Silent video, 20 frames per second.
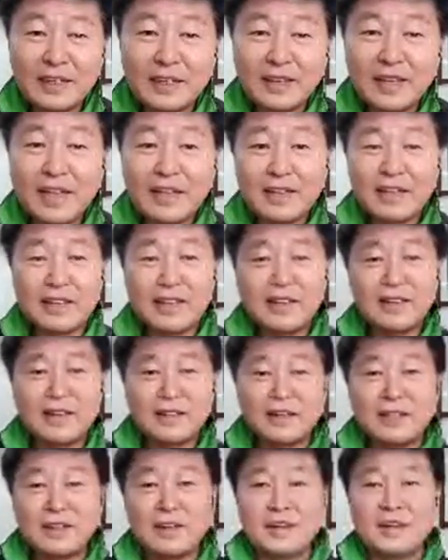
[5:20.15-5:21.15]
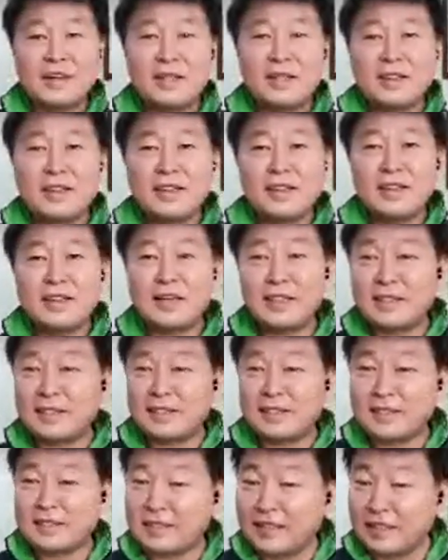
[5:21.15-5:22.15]
That is
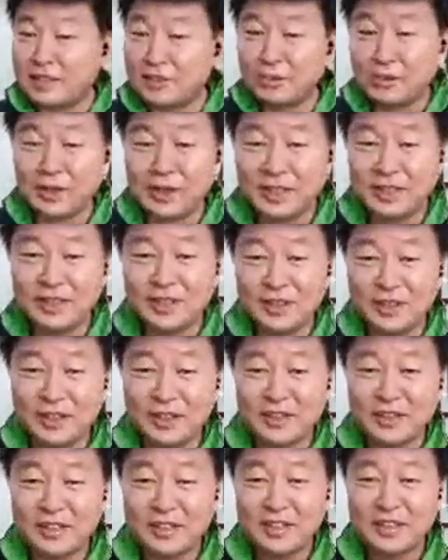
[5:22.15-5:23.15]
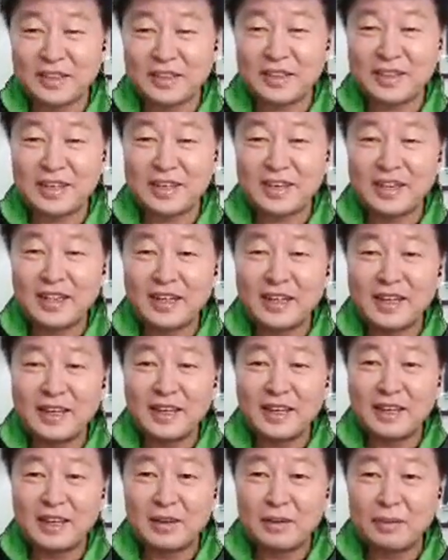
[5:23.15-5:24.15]
the situation.
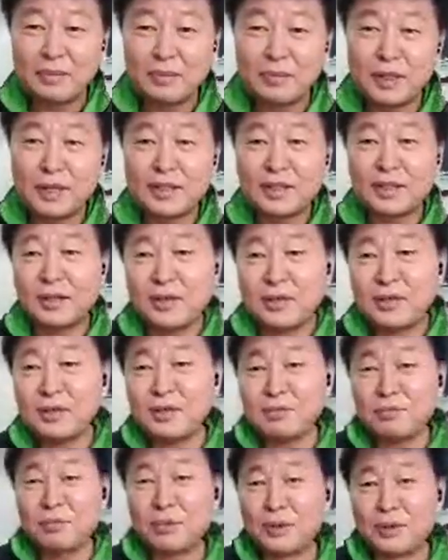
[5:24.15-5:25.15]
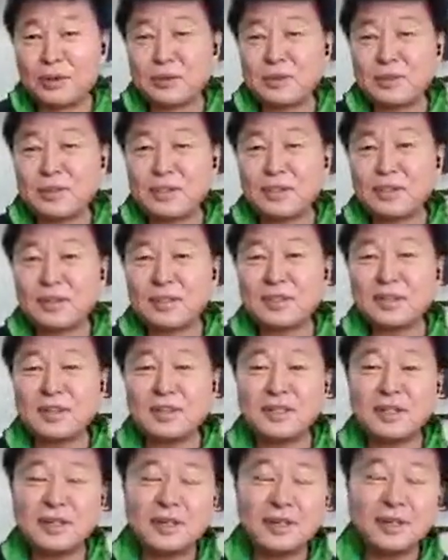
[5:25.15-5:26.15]
But on the boat,
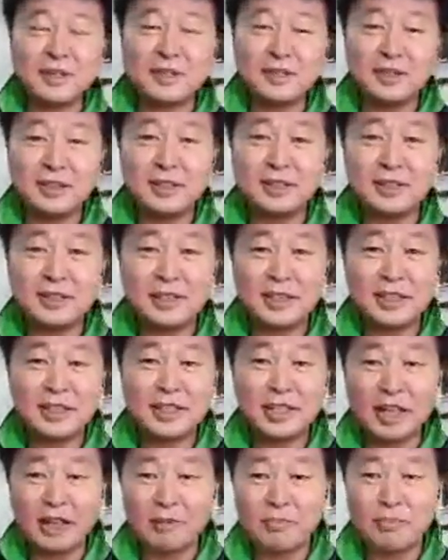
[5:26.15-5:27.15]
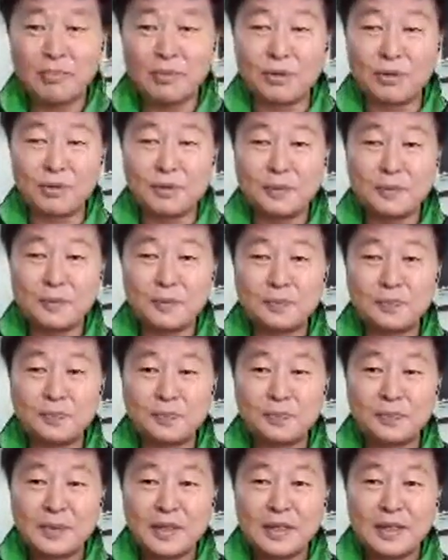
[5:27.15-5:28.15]
the disciple,
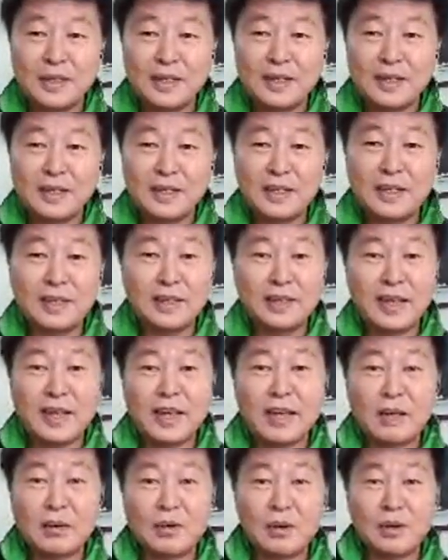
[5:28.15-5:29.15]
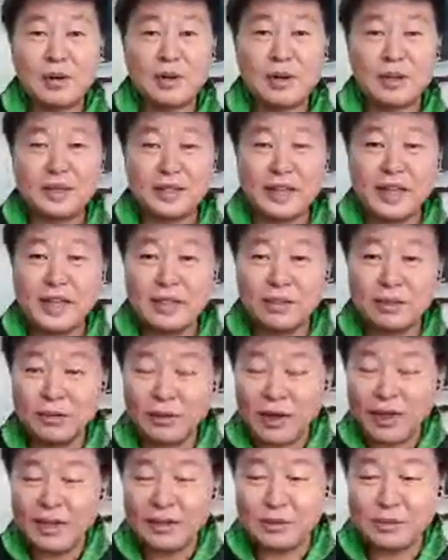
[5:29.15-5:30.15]
if they are, they
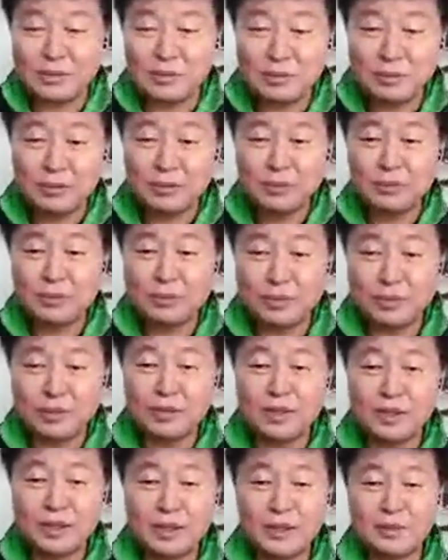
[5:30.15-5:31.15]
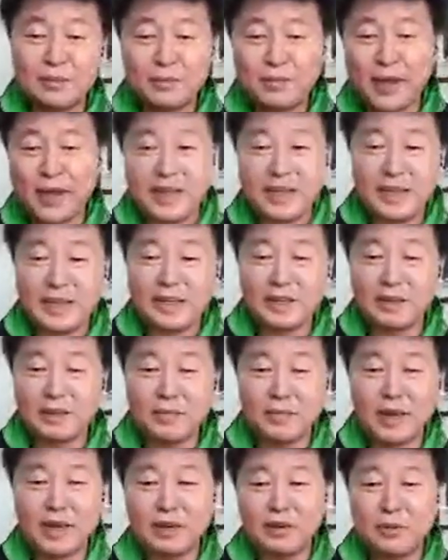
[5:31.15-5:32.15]
try to uh, making the
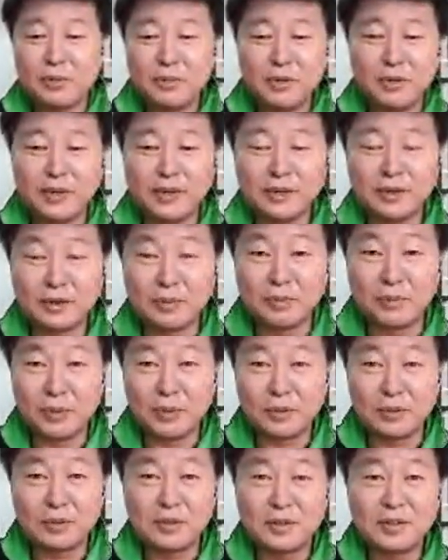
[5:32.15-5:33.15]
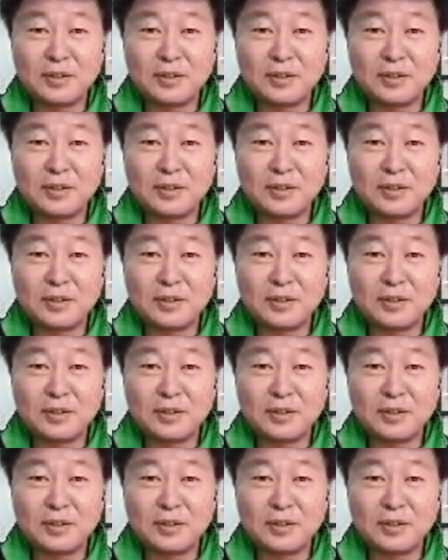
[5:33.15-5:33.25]
maneuvering the boat